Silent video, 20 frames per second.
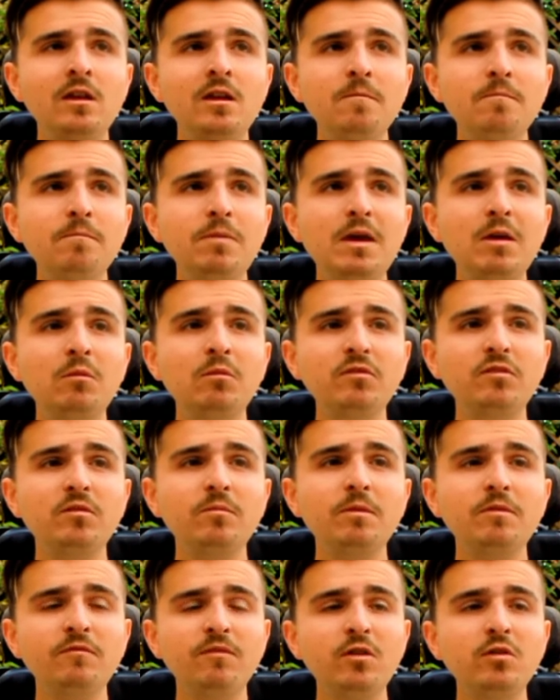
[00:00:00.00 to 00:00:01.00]
But he wants to
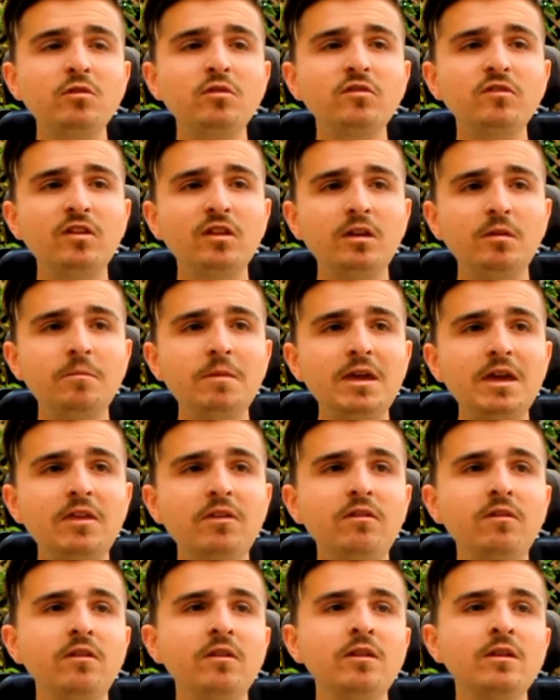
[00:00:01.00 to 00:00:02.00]
be focused and committed
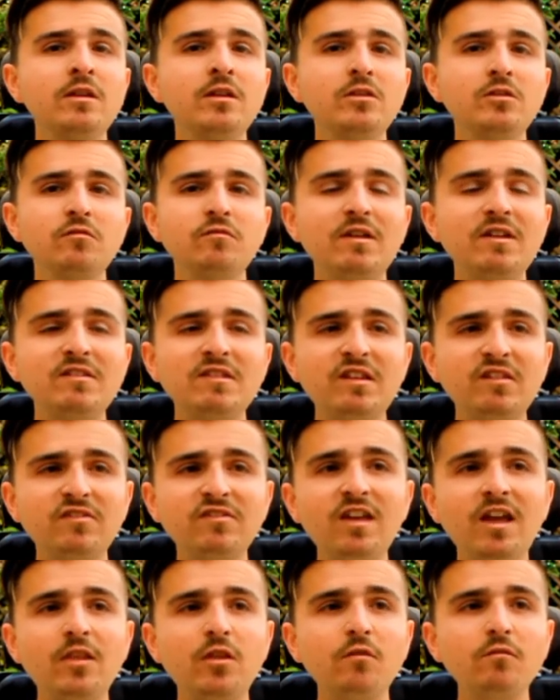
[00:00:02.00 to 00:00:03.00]
to raising his
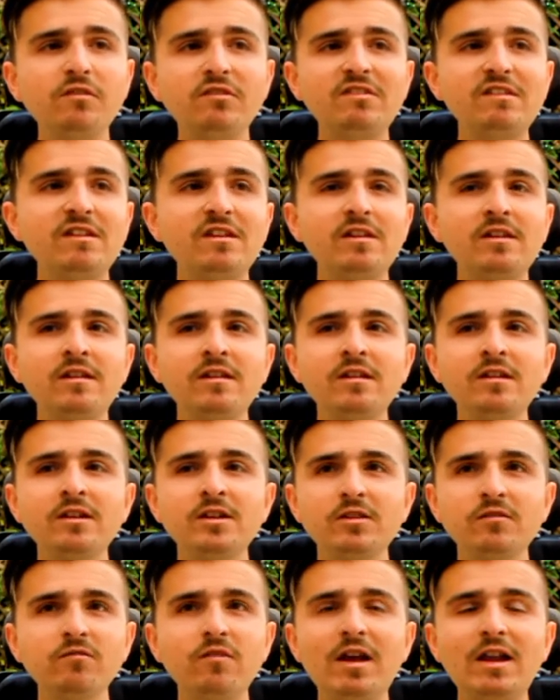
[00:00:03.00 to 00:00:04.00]
son, obviously.
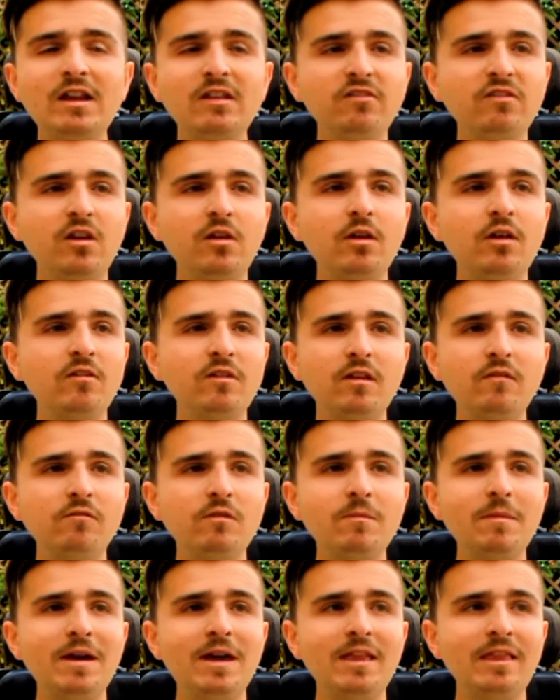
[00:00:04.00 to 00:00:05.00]
Rightly so, as every
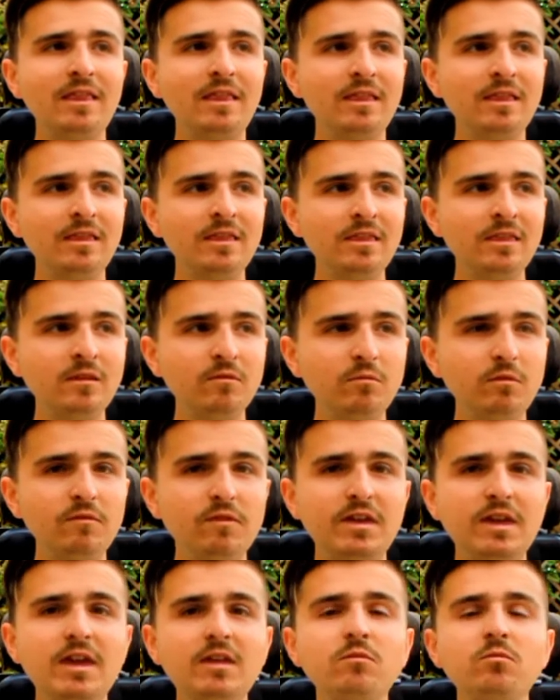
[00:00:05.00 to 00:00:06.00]
man with a
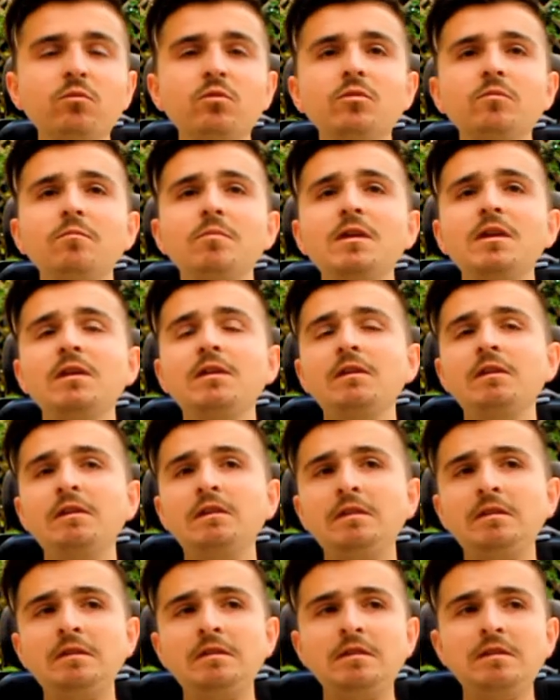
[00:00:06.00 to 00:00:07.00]
kid would be.
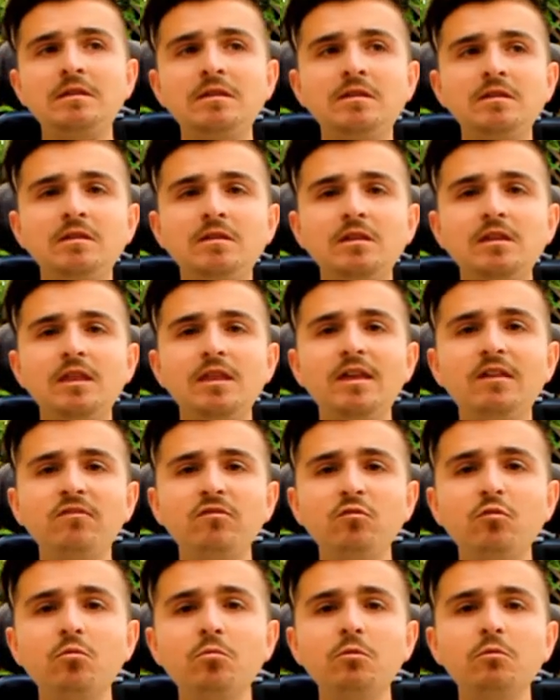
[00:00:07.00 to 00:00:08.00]
You know, that's
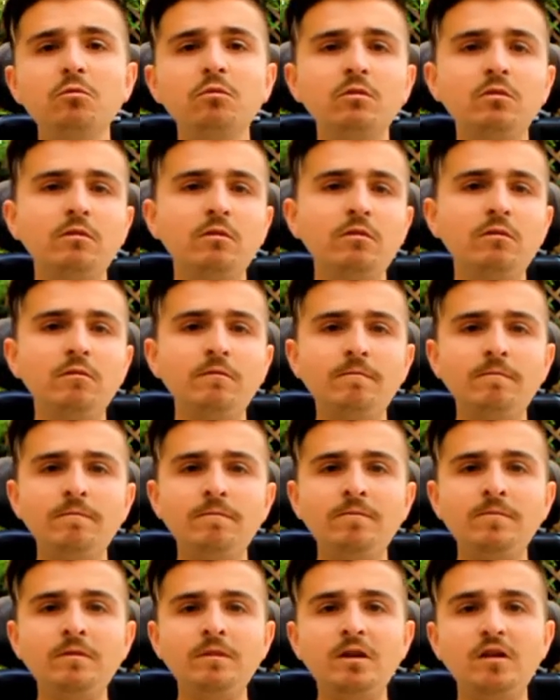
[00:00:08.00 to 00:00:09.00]
normal.
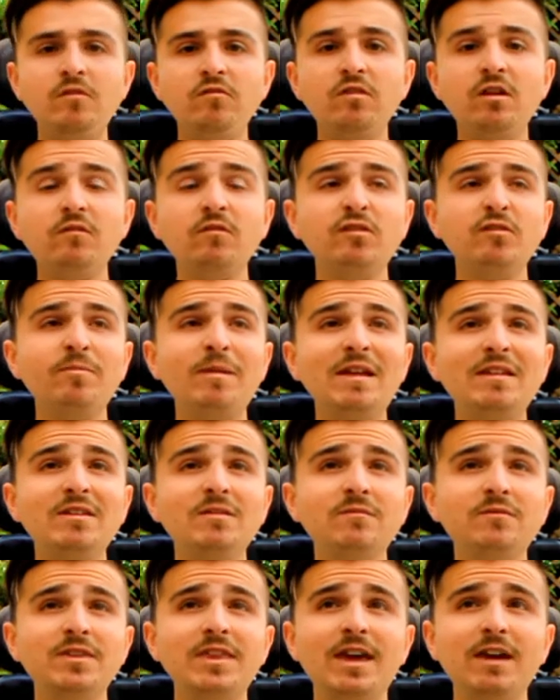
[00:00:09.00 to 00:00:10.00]
So I respect him
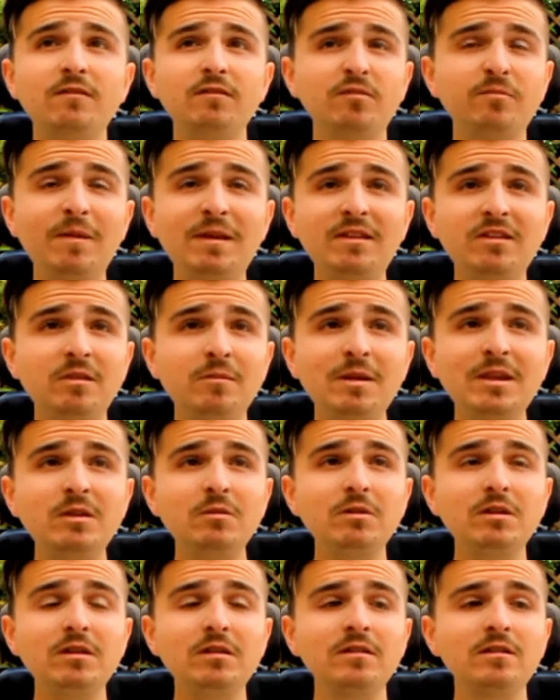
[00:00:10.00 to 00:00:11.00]
for that. I respected him
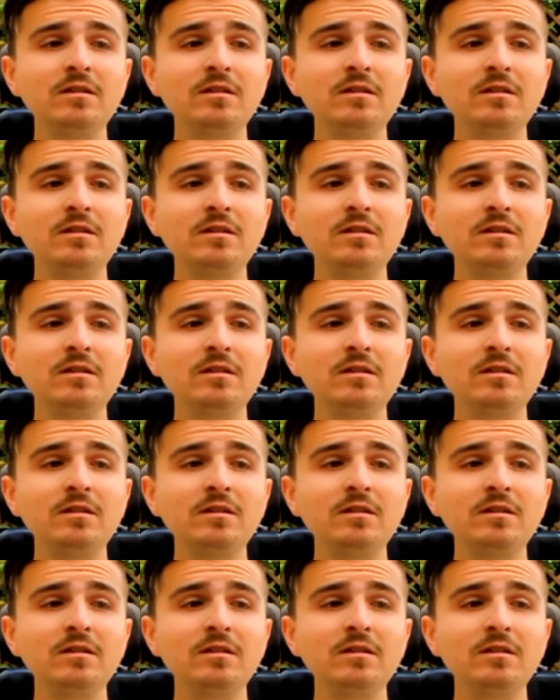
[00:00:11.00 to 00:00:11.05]
anyway.